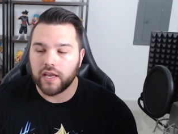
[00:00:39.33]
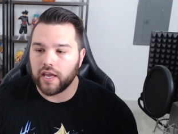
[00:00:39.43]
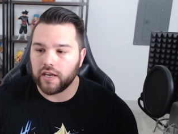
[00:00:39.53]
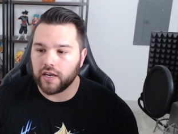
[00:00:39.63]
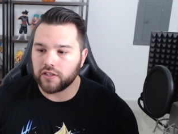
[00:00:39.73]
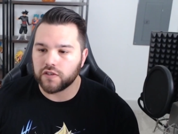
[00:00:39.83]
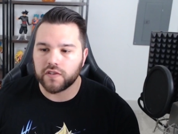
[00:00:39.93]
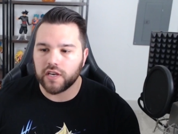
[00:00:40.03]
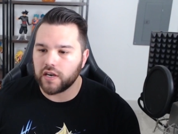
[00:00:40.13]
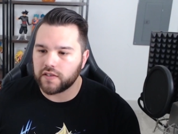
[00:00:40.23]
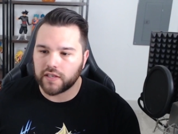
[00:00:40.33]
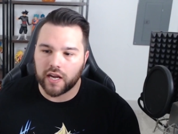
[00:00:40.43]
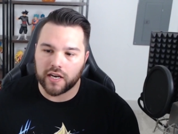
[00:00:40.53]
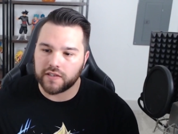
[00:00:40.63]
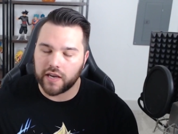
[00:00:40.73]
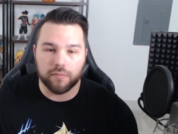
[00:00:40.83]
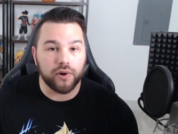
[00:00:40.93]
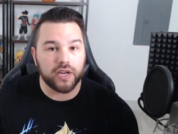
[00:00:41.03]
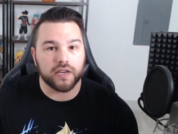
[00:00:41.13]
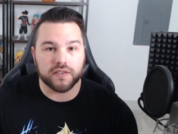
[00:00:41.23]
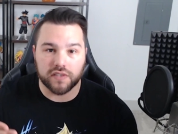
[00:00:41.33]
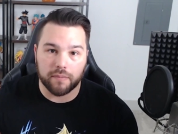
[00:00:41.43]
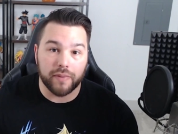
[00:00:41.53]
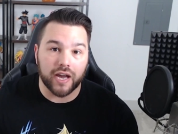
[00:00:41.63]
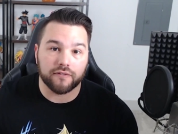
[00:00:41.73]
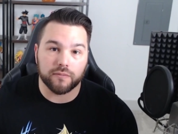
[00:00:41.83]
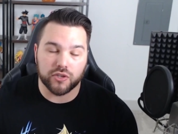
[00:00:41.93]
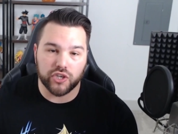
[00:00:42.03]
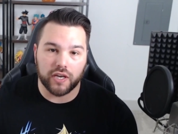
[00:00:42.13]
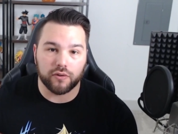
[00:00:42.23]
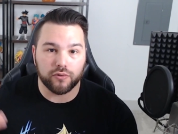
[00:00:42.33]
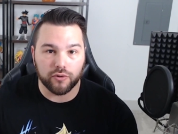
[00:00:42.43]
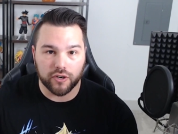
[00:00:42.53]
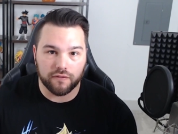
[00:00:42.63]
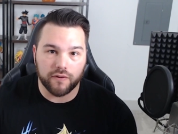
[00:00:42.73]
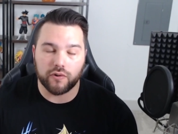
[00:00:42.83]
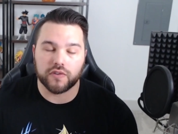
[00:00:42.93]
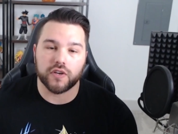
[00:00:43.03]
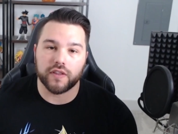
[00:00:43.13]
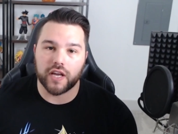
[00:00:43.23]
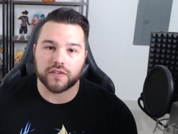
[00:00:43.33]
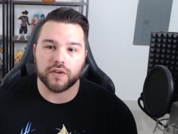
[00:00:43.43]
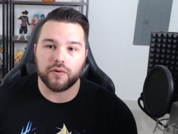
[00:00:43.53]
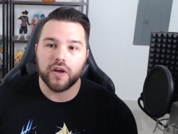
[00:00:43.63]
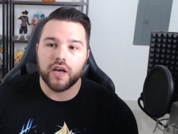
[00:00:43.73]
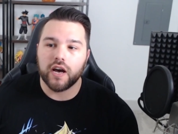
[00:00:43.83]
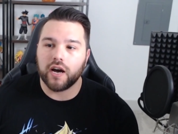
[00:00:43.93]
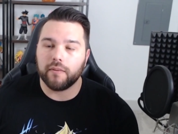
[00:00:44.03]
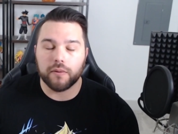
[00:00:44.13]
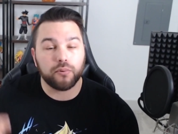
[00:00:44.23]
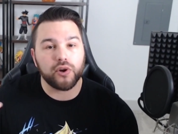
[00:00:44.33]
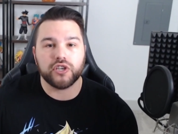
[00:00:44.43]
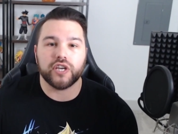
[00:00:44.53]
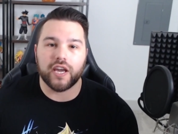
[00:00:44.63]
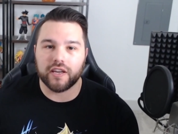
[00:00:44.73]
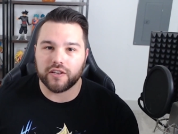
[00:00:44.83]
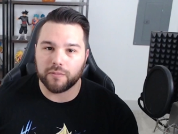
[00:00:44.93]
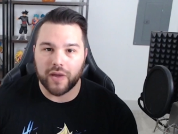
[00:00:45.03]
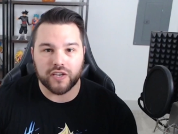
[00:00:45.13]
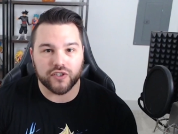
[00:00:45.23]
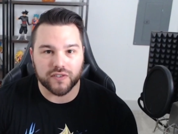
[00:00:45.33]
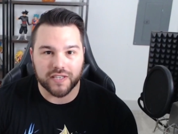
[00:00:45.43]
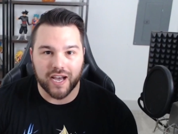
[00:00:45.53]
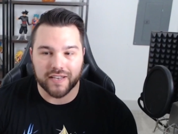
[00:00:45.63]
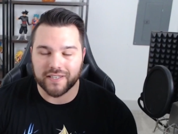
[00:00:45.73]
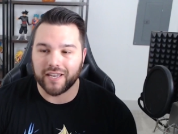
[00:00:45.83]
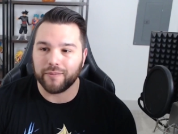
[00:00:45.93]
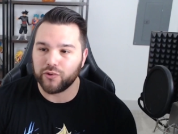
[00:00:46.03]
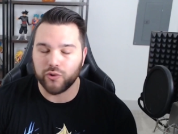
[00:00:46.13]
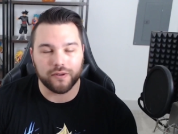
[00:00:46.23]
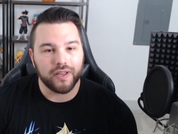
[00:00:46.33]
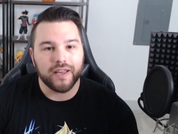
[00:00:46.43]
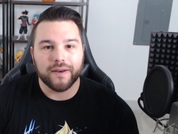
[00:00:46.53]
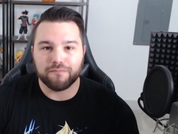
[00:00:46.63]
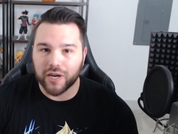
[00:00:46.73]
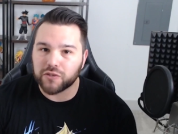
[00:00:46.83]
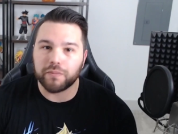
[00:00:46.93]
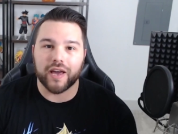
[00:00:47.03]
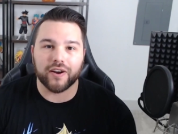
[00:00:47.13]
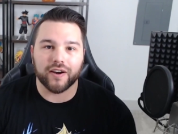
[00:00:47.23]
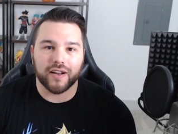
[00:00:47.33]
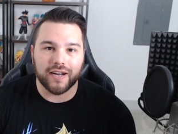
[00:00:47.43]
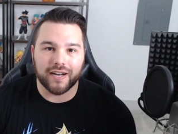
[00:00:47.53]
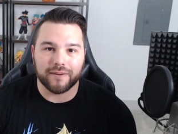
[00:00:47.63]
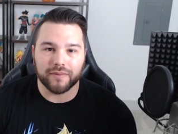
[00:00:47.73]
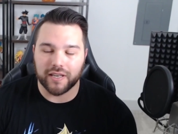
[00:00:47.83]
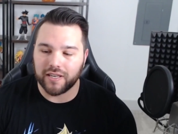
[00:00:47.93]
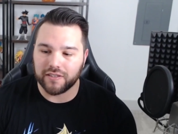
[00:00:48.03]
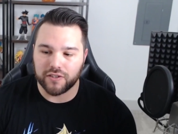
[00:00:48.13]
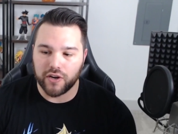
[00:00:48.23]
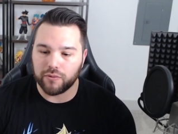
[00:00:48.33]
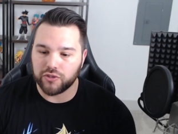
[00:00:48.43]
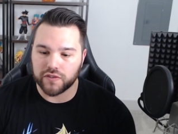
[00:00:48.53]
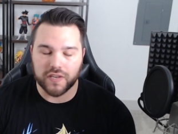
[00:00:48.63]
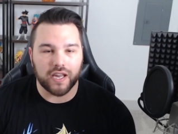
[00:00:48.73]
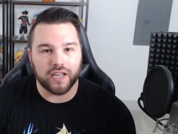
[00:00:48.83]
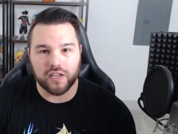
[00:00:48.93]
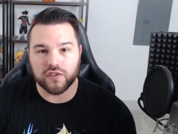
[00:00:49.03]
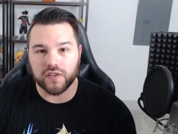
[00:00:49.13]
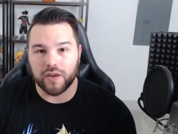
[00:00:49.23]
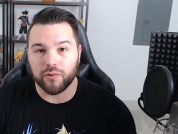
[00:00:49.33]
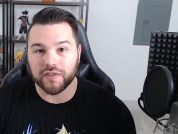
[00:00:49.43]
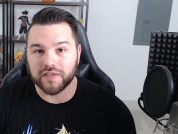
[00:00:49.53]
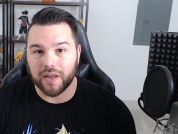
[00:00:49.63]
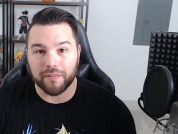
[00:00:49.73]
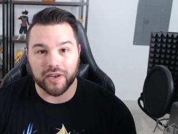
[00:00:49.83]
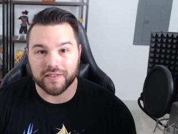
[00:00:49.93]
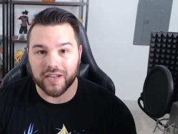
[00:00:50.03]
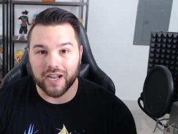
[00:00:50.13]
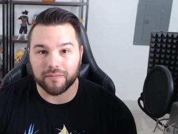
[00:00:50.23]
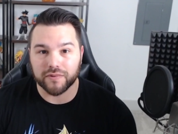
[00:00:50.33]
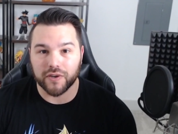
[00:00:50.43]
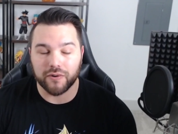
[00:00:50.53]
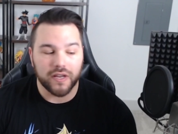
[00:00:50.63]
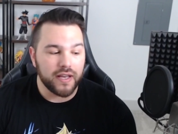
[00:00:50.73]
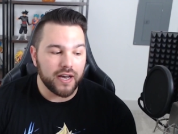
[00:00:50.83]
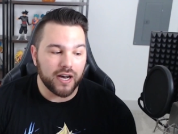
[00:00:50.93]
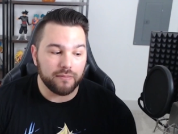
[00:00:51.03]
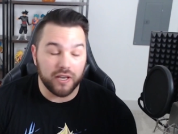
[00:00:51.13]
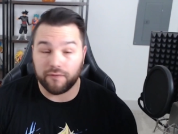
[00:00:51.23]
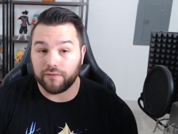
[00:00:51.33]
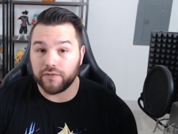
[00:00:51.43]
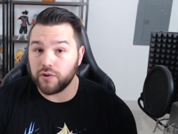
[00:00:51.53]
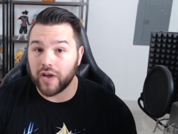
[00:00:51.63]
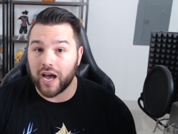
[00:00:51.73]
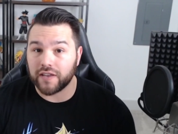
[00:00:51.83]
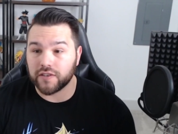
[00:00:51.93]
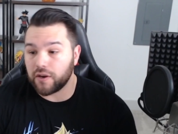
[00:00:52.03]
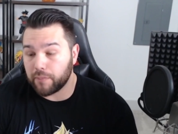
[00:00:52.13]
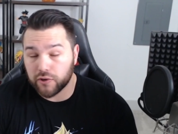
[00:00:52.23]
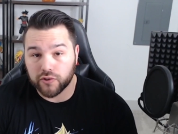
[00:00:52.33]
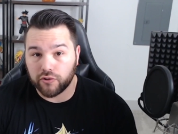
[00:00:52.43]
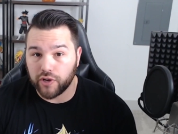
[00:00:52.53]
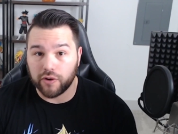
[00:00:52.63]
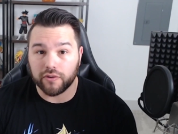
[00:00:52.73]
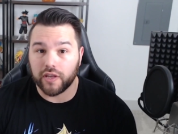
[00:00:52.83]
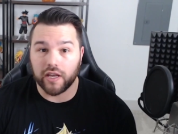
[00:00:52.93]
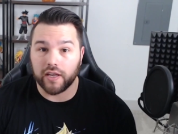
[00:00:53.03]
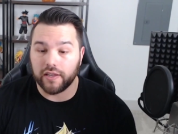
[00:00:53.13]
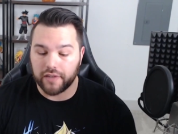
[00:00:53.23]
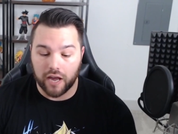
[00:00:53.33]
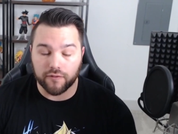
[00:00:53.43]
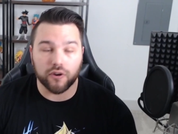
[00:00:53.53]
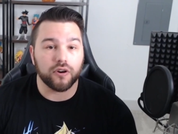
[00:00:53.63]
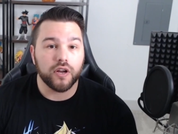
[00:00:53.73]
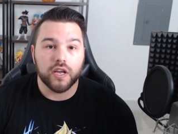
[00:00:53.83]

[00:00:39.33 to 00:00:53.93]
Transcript: and uh, just needed to kind of take a break and a step back from the channel in order to focus on that. So um, I appreciate your patience, guys. I am doing much better um, and, you know, just taking each day one step at a time. So um, if you guys, on a personal note, uh, ever